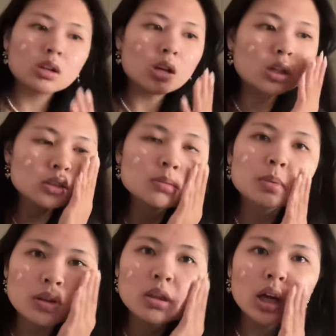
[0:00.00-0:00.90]
I just
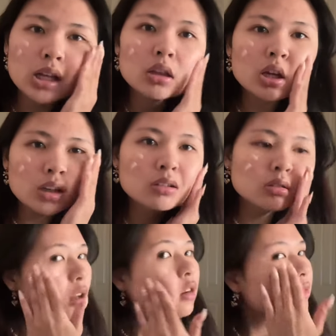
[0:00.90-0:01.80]
put that like
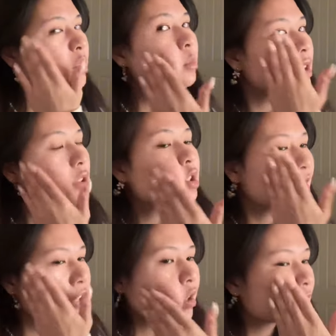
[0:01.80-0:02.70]
all over my
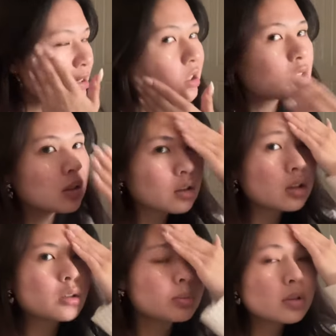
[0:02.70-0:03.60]
cheeks and then
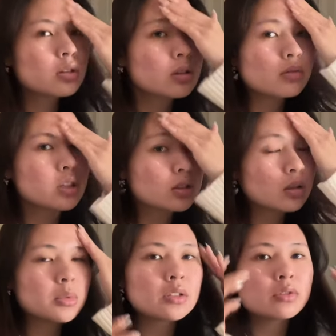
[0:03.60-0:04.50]
I put the rest
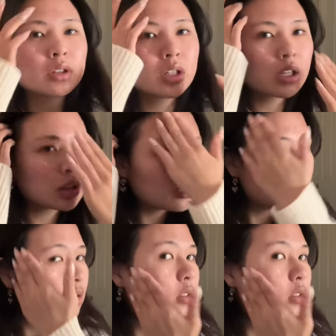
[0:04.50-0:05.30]
on my forehead.